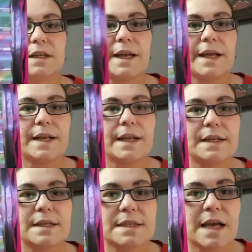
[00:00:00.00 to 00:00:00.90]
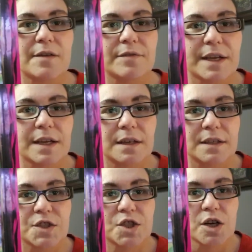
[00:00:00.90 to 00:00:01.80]
And it does have like
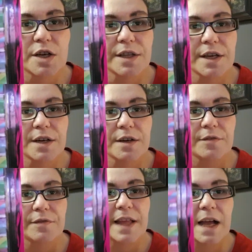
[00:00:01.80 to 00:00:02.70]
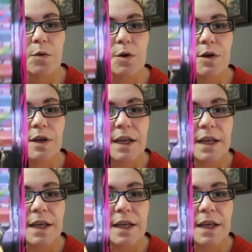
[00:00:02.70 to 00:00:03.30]
a star there, a flower,